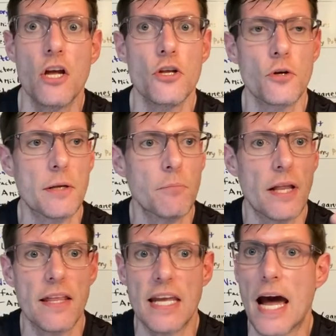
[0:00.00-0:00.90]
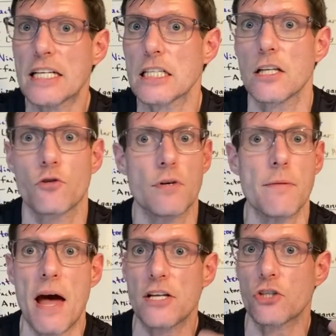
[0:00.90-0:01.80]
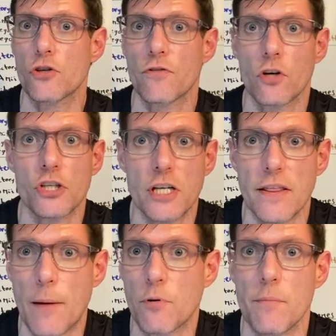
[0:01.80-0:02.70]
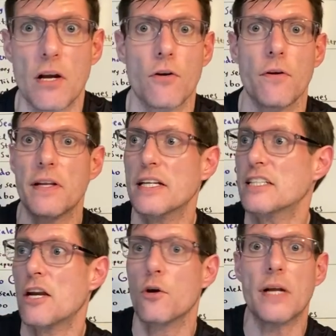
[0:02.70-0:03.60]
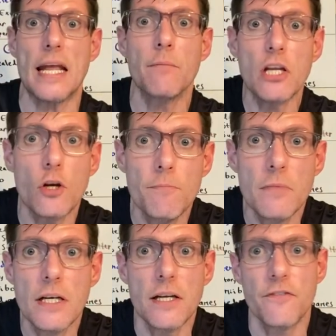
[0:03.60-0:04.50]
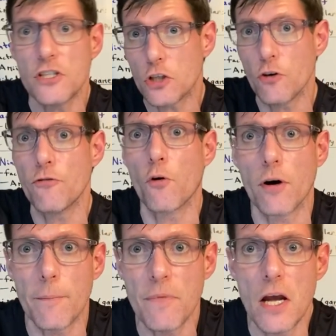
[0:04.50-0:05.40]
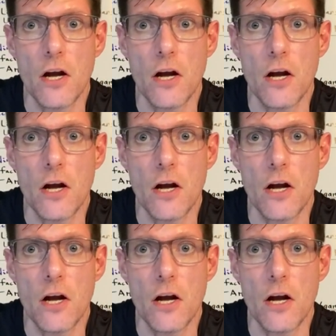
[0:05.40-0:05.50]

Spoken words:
You can play the excellent remastered version that premiered on the Nintendo GameCube in physical form.